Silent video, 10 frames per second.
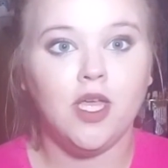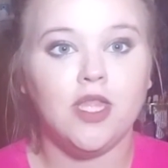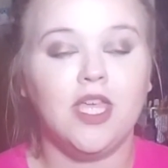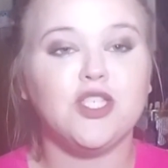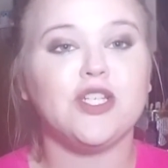
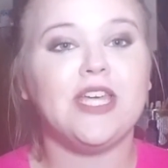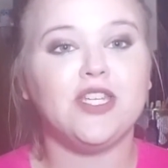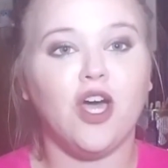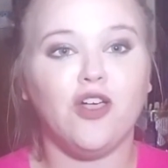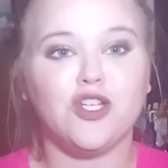These are
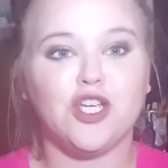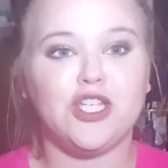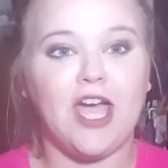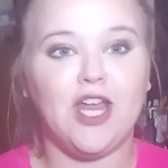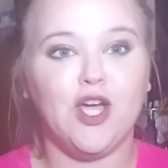$10 a
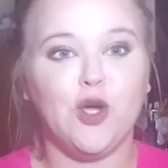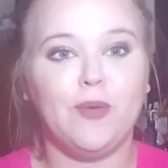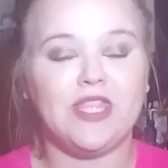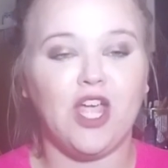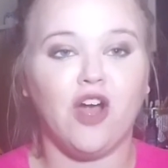shadow,
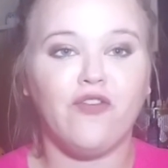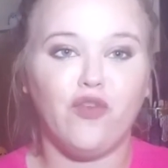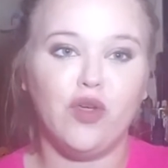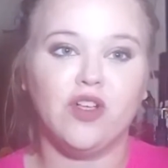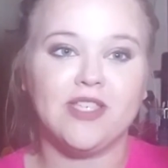but they are
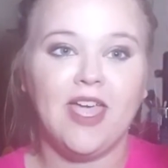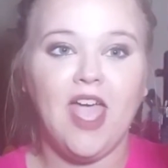foiled.